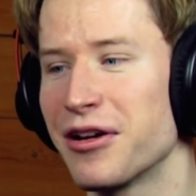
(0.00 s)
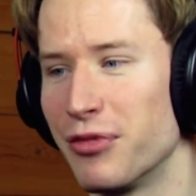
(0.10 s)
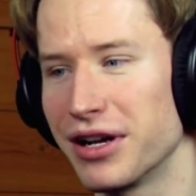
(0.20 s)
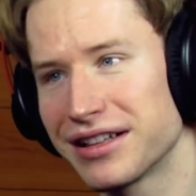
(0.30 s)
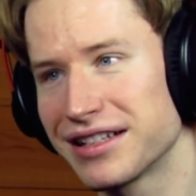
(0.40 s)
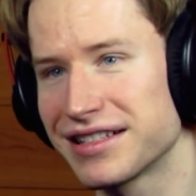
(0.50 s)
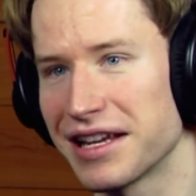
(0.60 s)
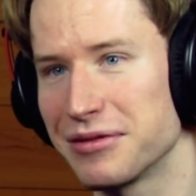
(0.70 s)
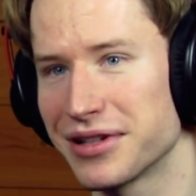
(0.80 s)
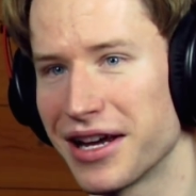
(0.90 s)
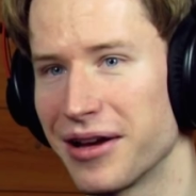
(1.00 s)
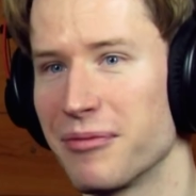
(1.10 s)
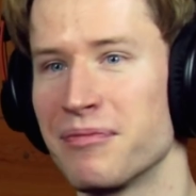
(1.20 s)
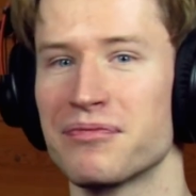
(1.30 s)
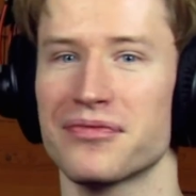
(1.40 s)
But at the same
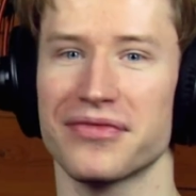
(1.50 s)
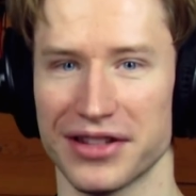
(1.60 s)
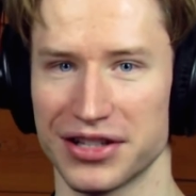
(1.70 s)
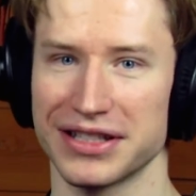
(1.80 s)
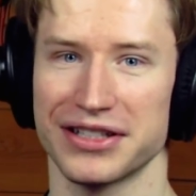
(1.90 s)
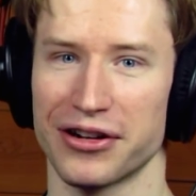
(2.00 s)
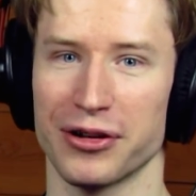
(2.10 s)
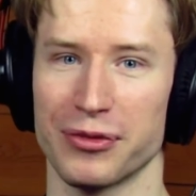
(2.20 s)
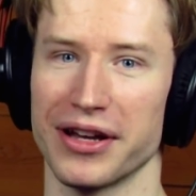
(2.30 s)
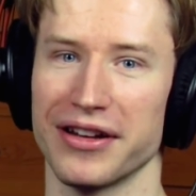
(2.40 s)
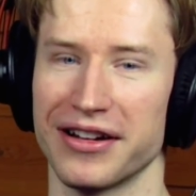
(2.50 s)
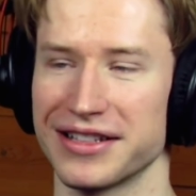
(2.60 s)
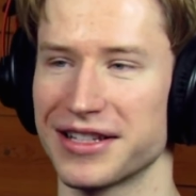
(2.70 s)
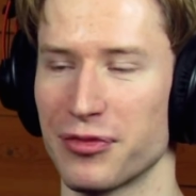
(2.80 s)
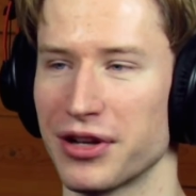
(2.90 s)
time, just sharing my
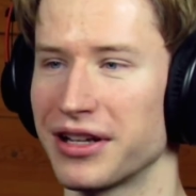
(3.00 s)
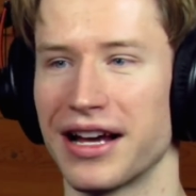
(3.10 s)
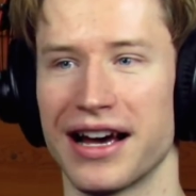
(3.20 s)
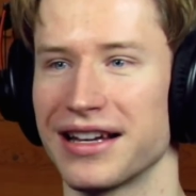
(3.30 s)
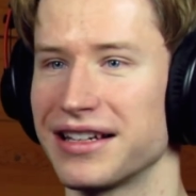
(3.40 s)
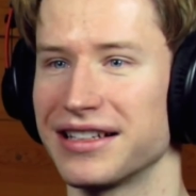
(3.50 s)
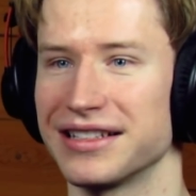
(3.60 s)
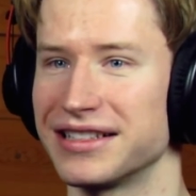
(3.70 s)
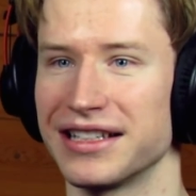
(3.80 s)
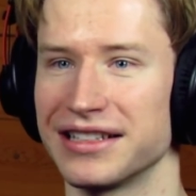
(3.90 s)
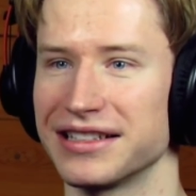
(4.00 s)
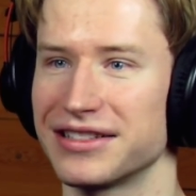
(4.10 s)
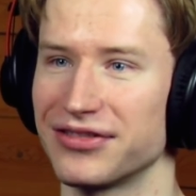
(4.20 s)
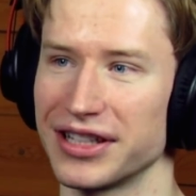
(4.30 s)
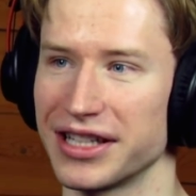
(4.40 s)
honest opinion, I didn't
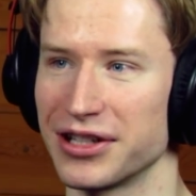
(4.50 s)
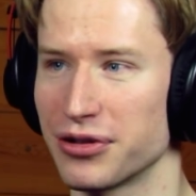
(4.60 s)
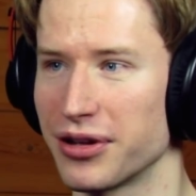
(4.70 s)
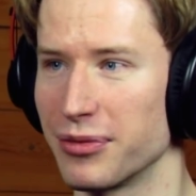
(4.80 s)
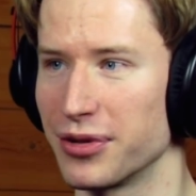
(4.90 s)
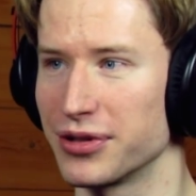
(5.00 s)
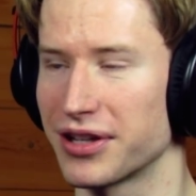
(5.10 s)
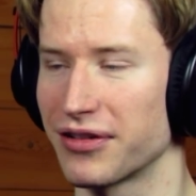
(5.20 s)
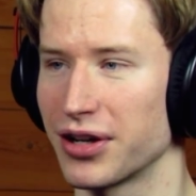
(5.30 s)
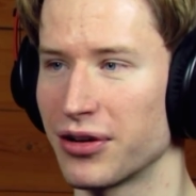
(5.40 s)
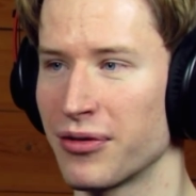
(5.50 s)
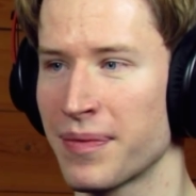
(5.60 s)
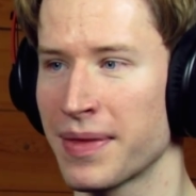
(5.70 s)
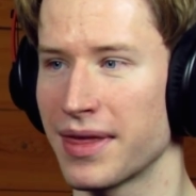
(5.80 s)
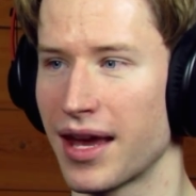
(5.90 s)
really enjoy the music video
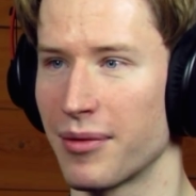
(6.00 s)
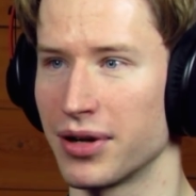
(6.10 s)
that